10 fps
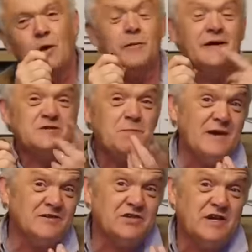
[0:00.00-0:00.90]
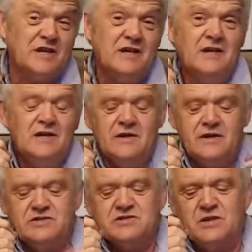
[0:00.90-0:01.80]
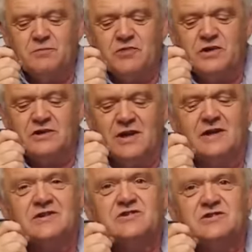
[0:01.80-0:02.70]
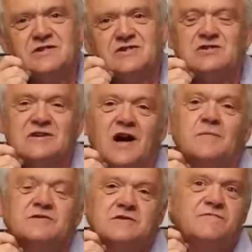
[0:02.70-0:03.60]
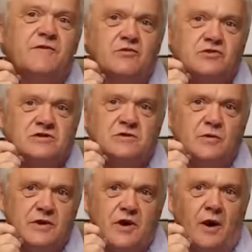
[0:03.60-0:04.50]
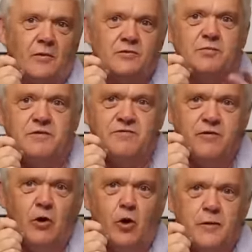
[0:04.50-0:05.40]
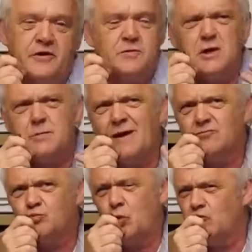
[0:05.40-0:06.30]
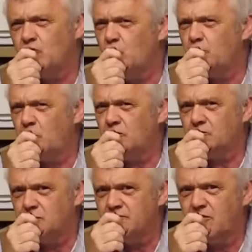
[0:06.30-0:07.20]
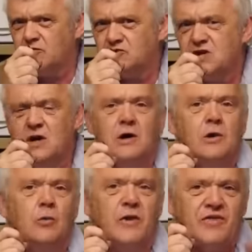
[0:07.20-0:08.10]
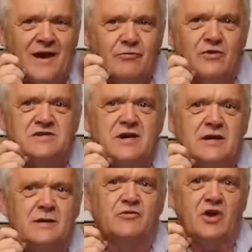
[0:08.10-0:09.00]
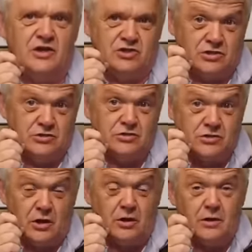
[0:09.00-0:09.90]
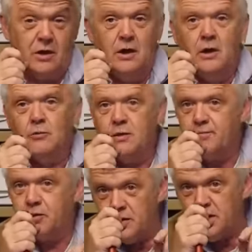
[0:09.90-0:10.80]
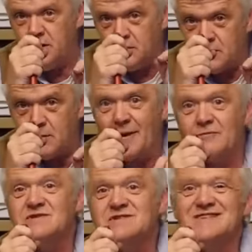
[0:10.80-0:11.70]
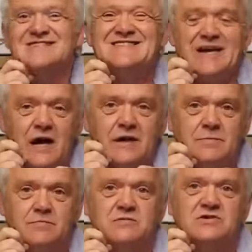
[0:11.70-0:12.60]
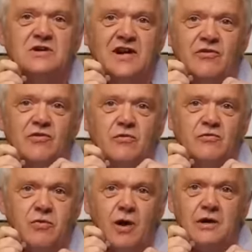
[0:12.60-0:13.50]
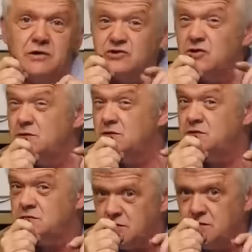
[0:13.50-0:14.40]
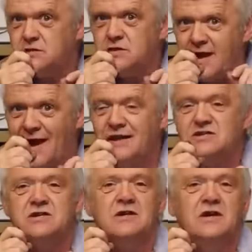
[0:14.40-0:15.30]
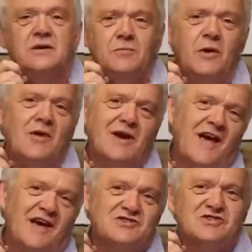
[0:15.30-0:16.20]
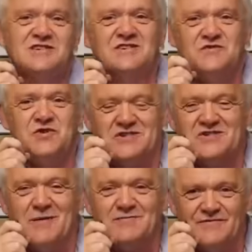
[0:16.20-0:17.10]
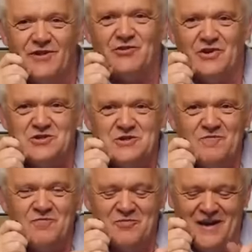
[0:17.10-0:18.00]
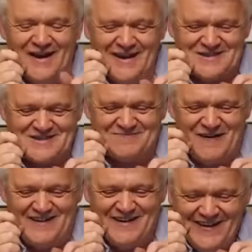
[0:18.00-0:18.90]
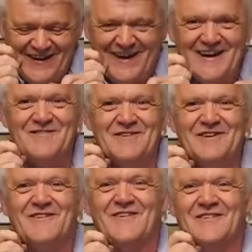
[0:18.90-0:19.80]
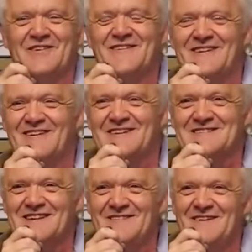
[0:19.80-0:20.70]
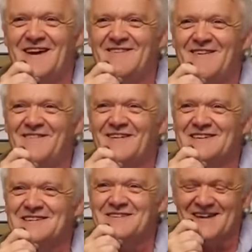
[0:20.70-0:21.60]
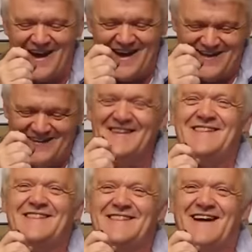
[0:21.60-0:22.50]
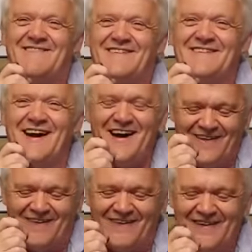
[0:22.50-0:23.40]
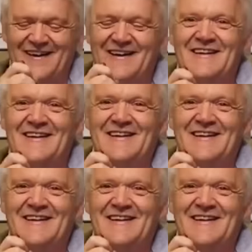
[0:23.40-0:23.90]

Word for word: And what we're expecting is something like six times the volts that we got before, because we got about 0.2, 0.3 volts without this adaptation done. We put in about six times the length of wire, so we should get more or less six times the voltage. But let's spin, and if Luke will do the honours and let me know what voltage we're getting, then we'll know.